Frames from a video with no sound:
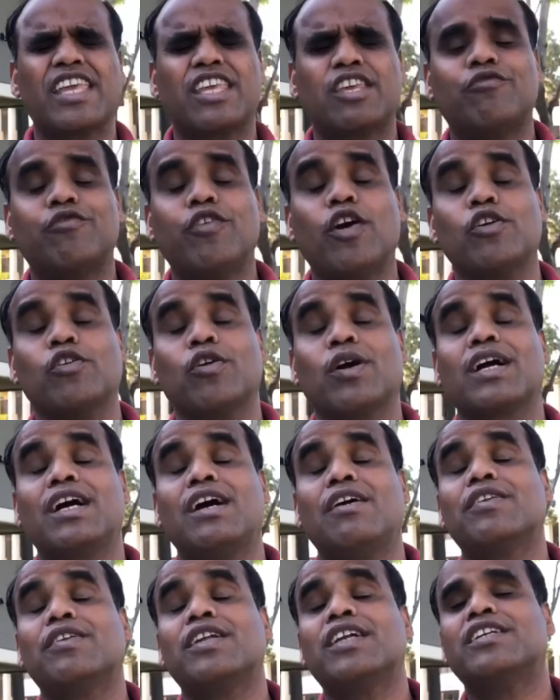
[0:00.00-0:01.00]
you for your
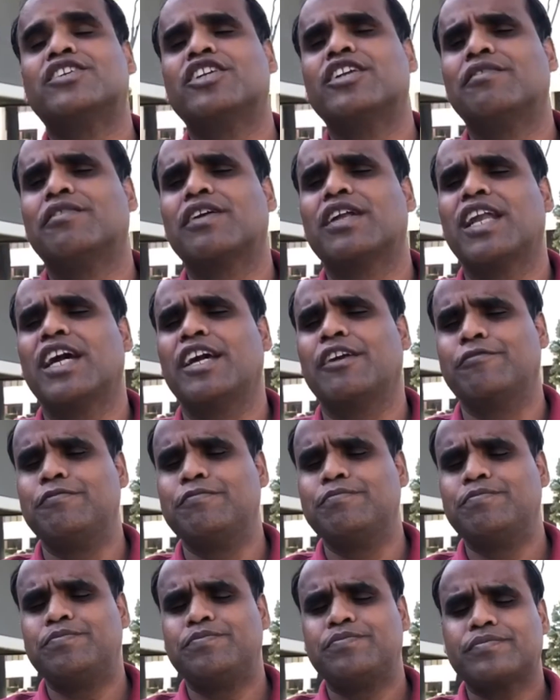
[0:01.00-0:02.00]
covenant in our life.
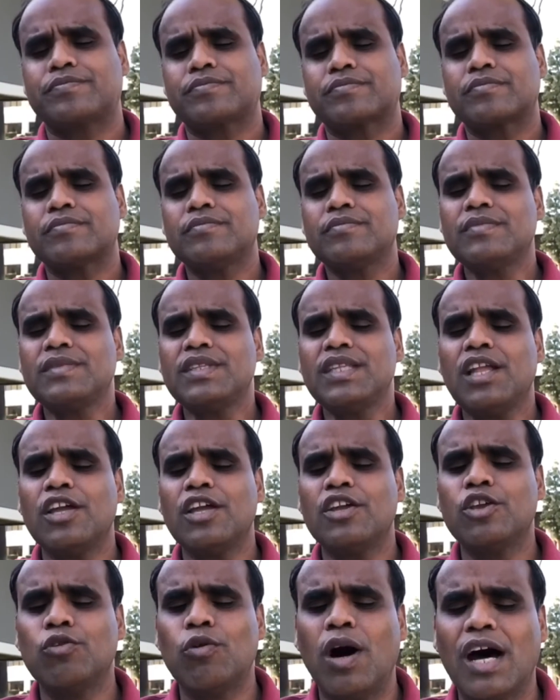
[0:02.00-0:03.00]

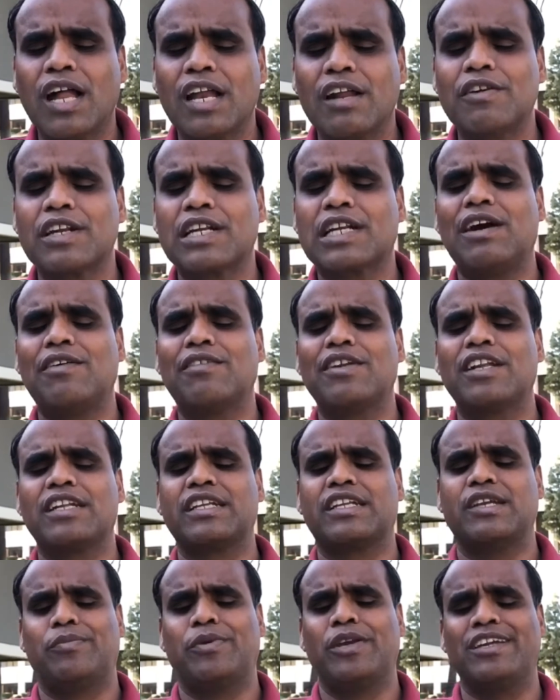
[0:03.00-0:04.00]
You are our covenant
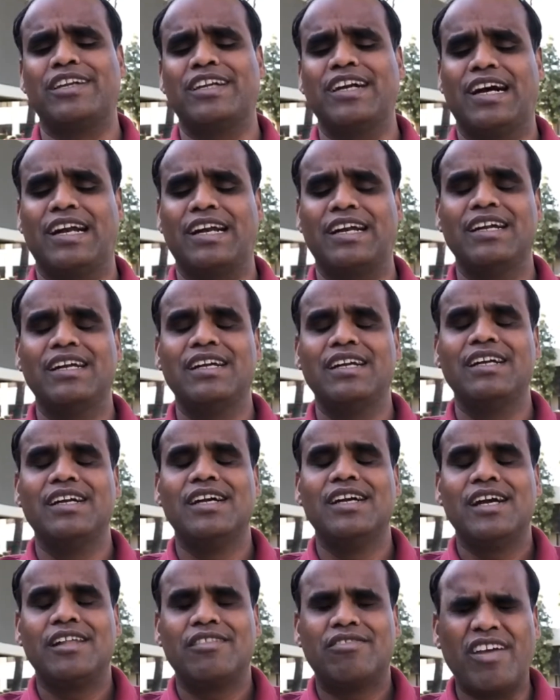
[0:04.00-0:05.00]
keeping God.
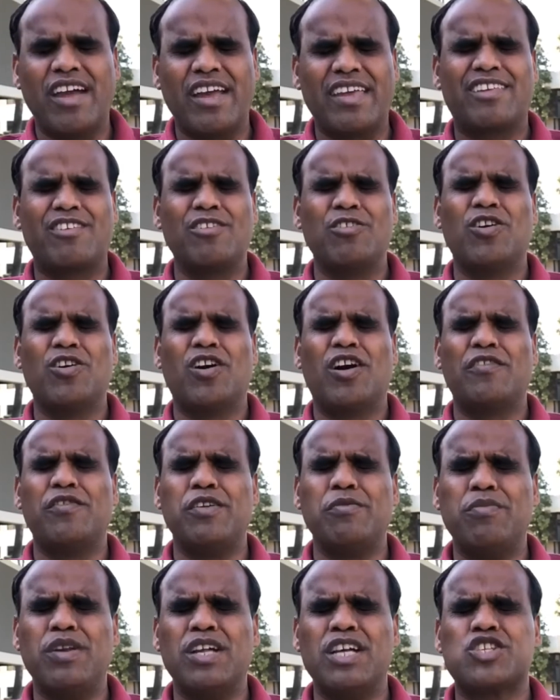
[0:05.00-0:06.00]
Thank you, Lord. We
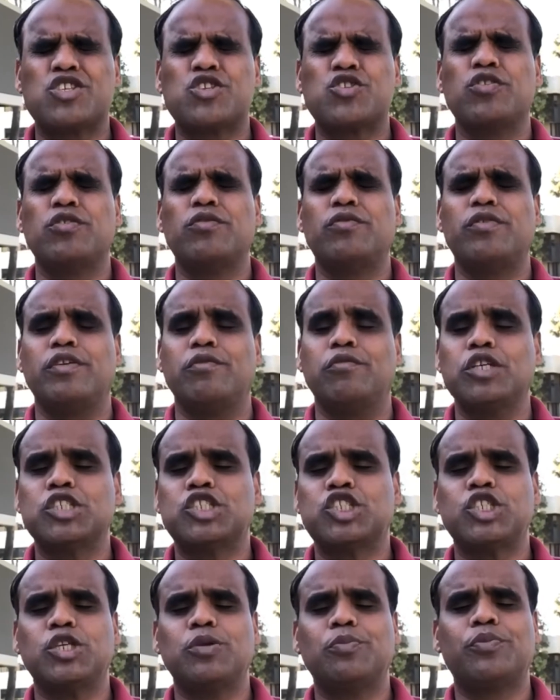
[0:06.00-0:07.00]
bless you. We
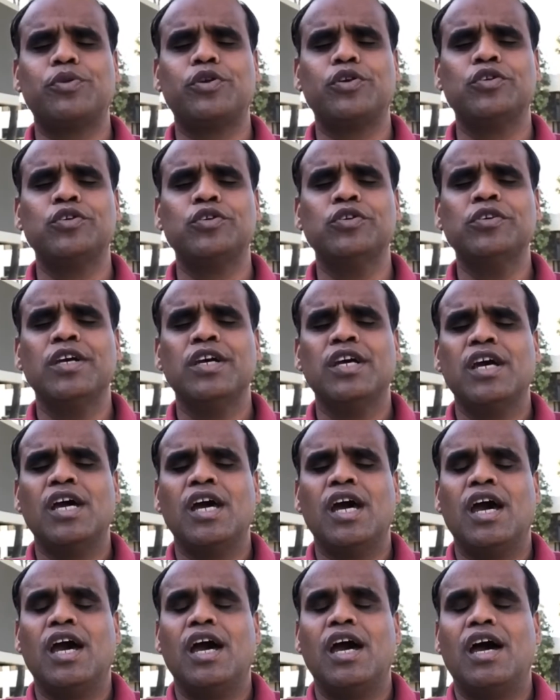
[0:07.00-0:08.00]
worship you.
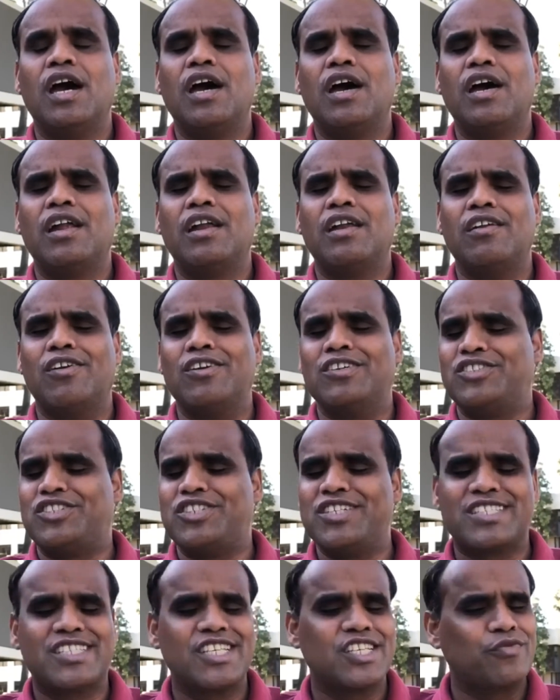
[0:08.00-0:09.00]
Lord
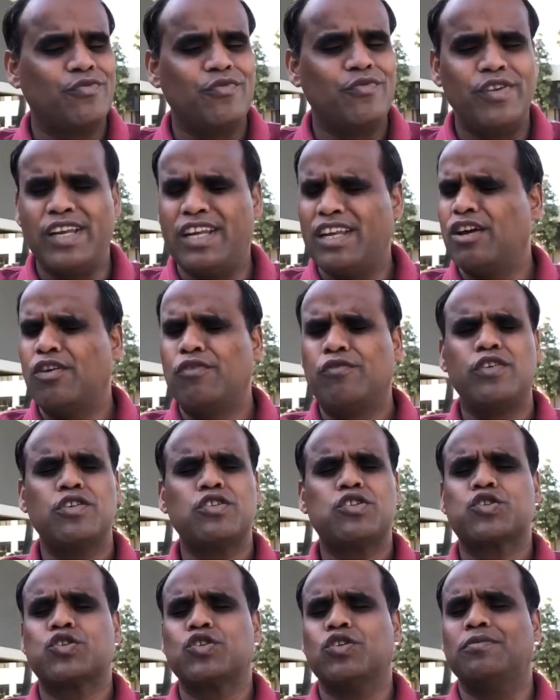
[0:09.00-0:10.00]
Jesus, we love you
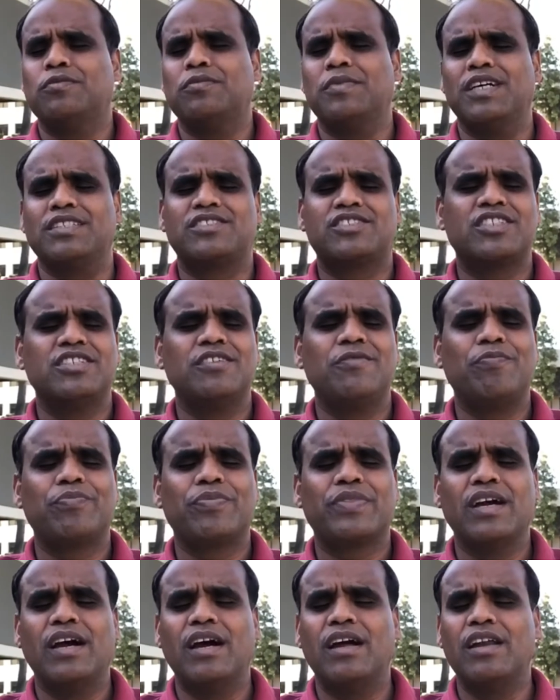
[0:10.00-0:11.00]
so much.
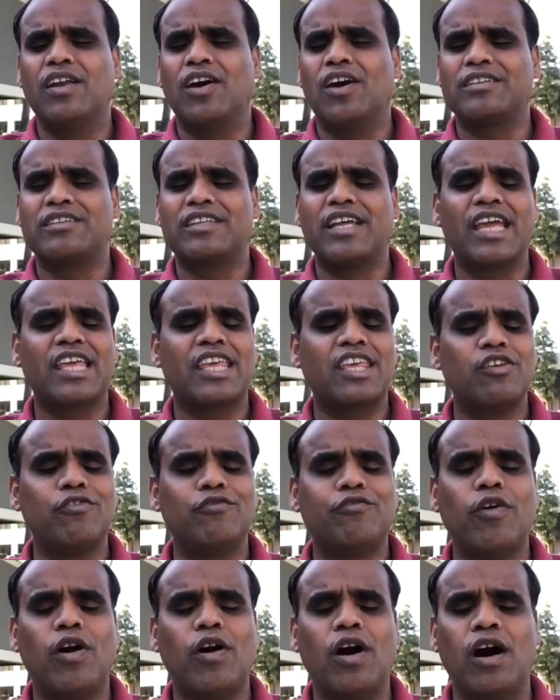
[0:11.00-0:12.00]
Lord, thank you
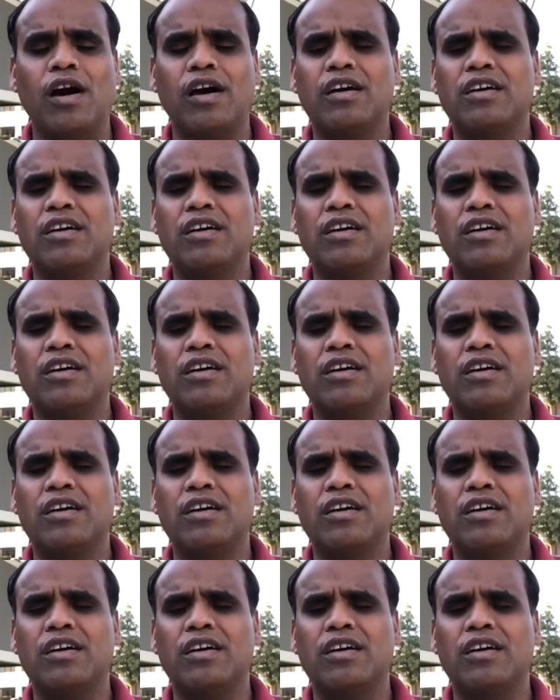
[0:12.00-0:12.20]
for